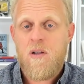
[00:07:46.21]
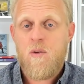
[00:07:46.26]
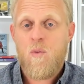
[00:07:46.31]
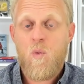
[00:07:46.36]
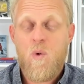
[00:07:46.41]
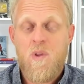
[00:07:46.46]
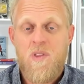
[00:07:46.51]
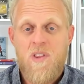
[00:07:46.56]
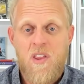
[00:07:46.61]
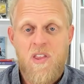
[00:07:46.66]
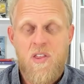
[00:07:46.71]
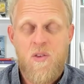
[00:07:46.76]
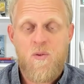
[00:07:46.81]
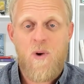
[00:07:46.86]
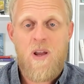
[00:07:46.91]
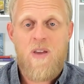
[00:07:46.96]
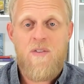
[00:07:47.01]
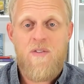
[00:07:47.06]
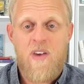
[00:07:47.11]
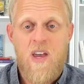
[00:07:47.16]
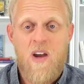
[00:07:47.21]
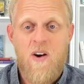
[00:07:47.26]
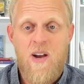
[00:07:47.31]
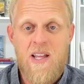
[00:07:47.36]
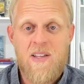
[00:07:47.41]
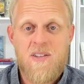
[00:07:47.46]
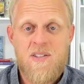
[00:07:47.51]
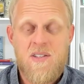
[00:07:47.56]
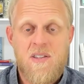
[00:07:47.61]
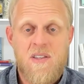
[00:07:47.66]
with the three
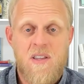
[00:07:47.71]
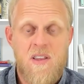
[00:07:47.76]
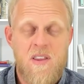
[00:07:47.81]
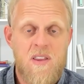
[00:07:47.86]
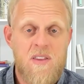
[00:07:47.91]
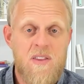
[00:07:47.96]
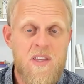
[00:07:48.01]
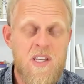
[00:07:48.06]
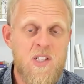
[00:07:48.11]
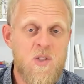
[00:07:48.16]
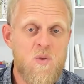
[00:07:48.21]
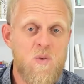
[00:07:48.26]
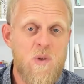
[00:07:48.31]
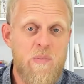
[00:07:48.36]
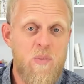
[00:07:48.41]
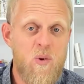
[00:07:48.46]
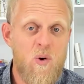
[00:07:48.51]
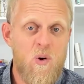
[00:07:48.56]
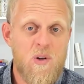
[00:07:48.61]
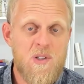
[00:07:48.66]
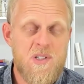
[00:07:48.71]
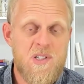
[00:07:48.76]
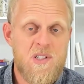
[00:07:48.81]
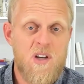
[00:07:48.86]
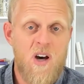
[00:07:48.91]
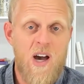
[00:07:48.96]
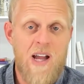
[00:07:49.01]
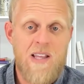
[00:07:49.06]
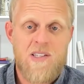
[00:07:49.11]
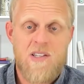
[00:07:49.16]
variants this report
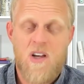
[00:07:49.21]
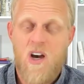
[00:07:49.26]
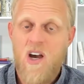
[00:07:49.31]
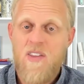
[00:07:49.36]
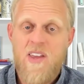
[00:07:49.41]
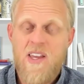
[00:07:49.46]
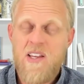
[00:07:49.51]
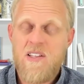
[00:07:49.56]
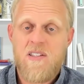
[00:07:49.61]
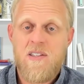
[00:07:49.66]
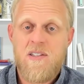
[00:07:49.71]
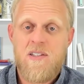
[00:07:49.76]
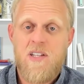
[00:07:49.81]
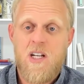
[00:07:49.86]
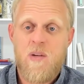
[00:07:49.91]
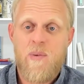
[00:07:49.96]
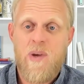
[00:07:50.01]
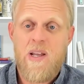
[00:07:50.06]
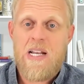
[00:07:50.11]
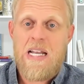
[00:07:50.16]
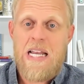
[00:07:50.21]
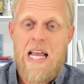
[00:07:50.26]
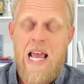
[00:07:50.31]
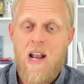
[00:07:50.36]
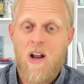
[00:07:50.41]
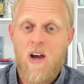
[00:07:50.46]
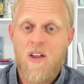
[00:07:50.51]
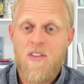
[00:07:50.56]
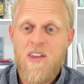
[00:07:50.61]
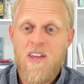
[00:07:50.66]
cites. I think it's legitimate
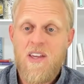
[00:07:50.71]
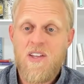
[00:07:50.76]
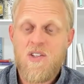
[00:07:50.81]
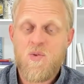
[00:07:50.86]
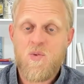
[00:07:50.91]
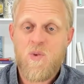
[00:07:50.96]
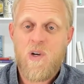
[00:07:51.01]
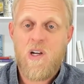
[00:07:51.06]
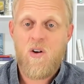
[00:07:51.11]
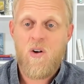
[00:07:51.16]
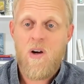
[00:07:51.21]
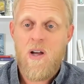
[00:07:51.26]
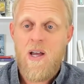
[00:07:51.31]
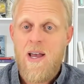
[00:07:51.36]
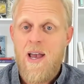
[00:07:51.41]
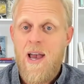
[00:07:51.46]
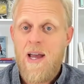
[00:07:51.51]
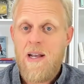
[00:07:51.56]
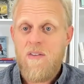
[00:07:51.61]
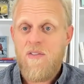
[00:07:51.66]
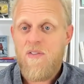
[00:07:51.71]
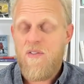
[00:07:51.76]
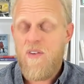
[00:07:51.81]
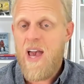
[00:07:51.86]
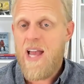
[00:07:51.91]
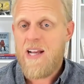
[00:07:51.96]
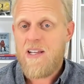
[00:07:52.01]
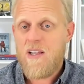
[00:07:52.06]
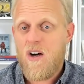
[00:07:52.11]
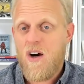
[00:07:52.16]
and I think it's real. And in
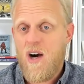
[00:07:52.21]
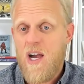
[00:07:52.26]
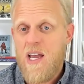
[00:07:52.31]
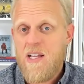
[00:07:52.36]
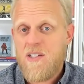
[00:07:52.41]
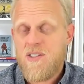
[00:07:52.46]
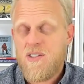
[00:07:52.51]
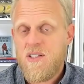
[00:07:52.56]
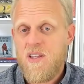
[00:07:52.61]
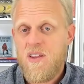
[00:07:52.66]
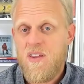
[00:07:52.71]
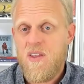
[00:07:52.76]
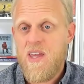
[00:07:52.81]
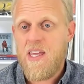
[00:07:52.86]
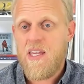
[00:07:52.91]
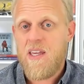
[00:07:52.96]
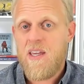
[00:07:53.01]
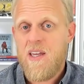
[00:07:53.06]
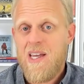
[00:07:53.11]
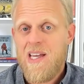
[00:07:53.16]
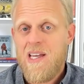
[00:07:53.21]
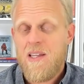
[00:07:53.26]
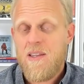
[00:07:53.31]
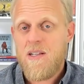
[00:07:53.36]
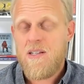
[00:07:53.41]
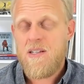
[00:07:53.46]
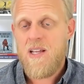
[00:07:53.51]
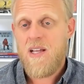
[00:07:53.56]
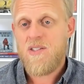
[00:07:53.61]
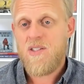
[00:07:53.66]
fact, I actually think
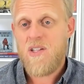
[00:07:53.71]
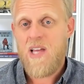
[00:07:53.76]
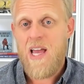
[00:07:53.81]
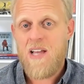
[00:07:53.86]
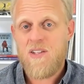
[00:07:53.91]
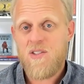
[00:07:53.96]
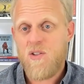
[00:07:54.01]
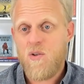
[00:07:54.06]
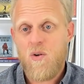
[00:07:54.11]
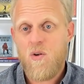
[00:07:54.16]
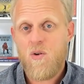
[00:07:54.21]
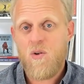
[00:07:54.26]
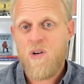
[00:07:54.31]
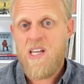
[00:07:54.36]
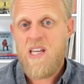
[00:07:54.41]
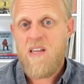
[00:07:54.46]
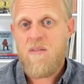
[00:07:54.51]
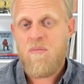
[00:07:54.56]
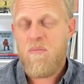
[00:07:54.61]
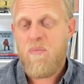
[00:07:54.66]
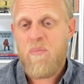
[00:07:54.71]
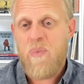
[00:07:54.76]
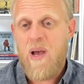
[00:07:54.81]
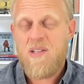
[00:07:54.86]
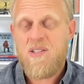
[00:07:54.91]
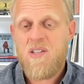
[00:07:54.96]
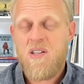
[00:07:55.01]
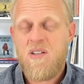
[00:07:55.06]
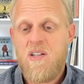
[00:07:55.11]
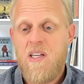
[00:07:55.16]
that Tesla has already
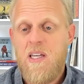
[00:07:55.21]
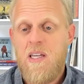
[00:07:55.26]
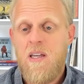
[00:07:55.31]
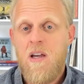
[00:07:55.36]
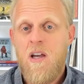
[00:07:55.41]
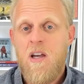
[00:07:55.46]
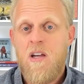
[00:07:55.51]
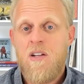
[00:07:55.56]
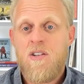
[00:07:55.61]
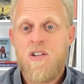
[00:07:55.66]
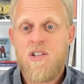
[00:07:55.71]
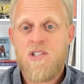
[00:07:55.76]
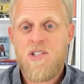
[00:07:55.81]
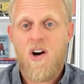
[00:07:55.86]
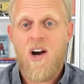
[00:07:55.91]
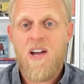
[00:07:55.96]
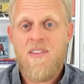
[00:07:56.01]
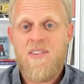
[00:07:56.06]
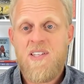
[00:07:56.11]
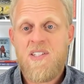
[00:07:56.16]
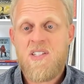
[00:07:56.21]
basically designed this